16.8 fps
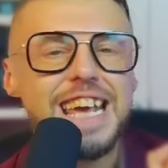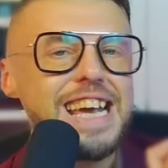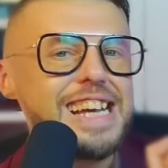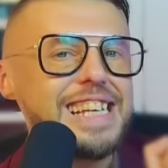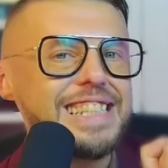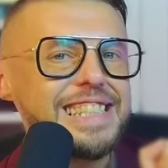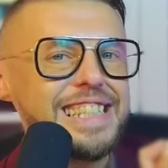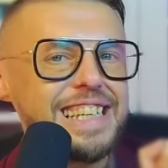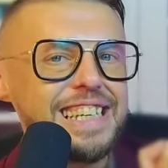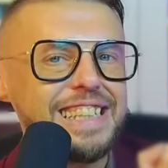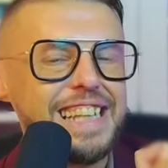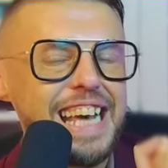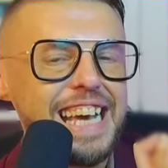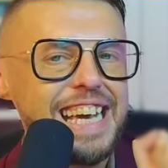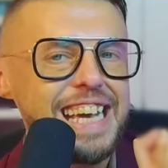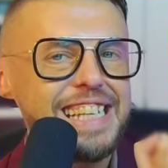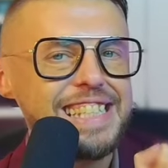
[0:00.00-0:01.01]
it's
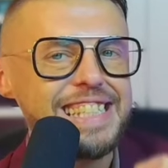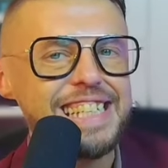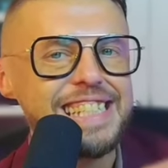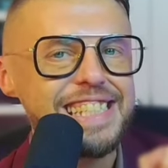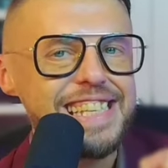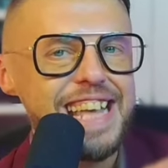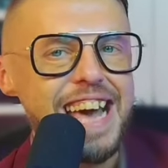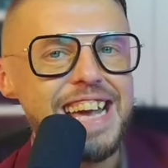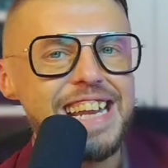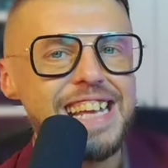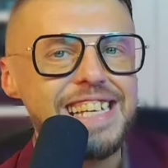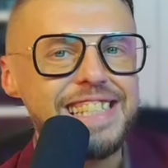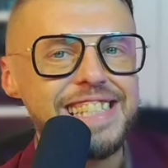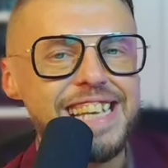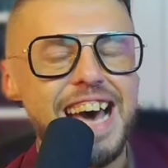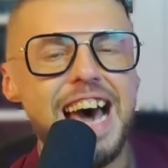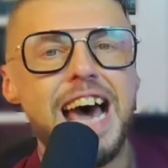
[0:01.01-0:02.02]
like it's exciting
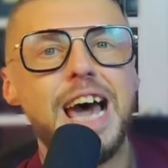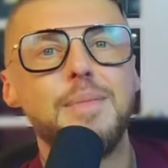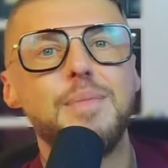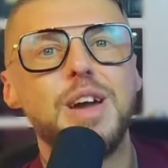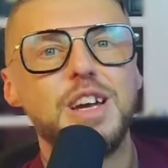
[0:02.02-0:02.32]
time.